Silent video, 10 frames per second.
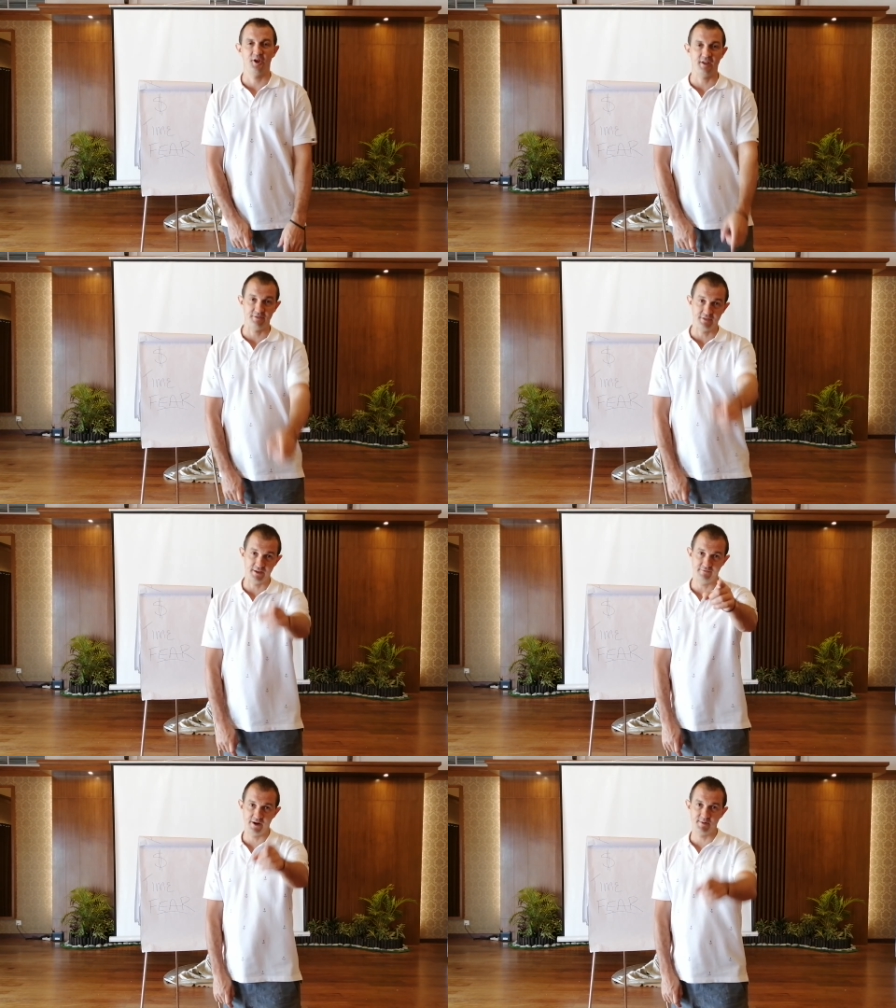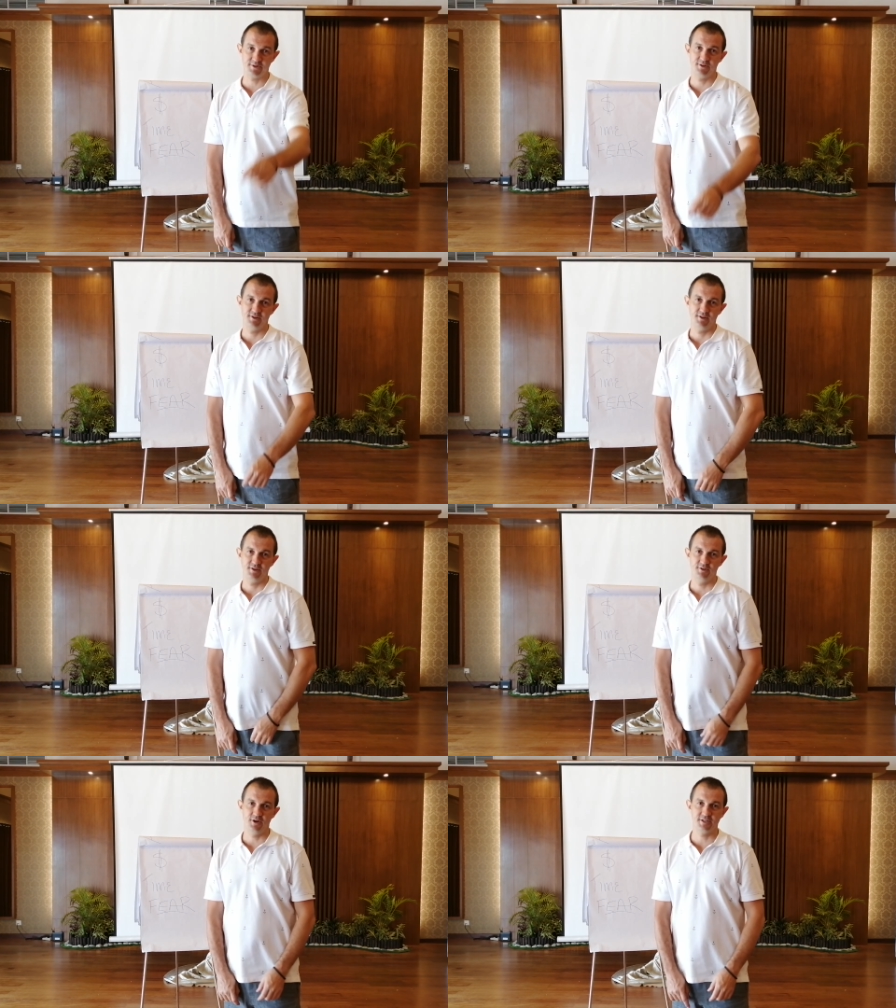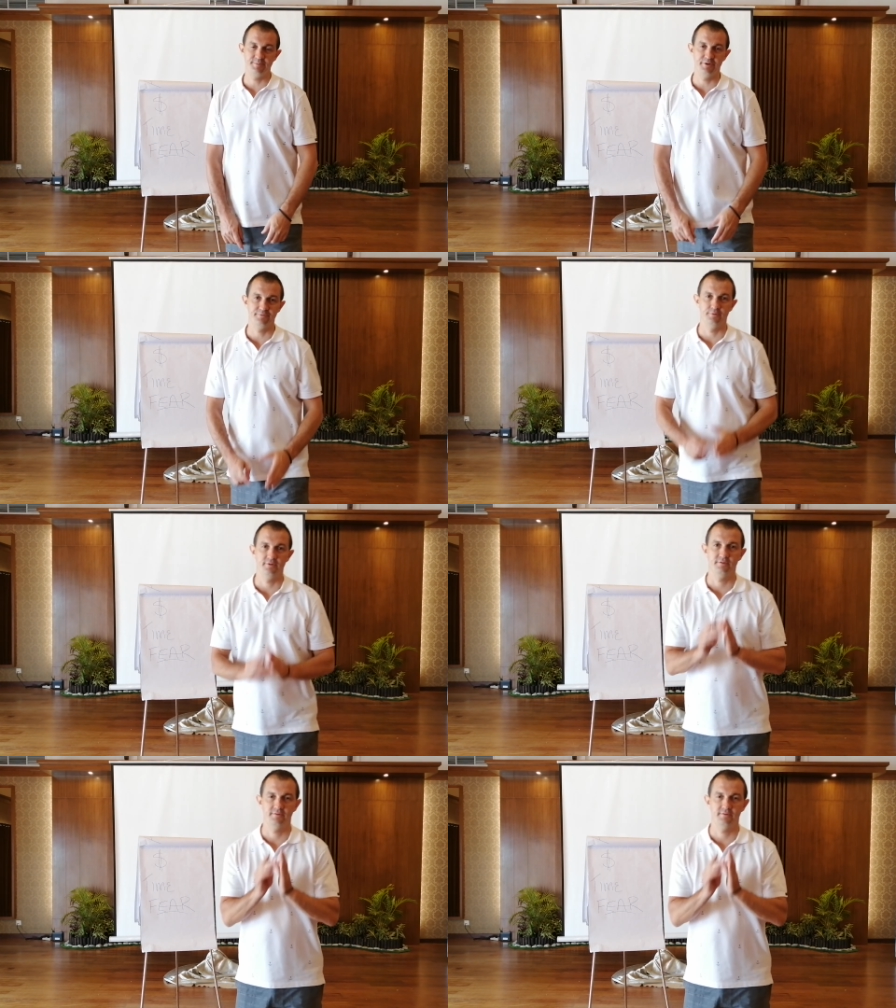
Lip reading: Okay, thank you very much. You guys are beautiful.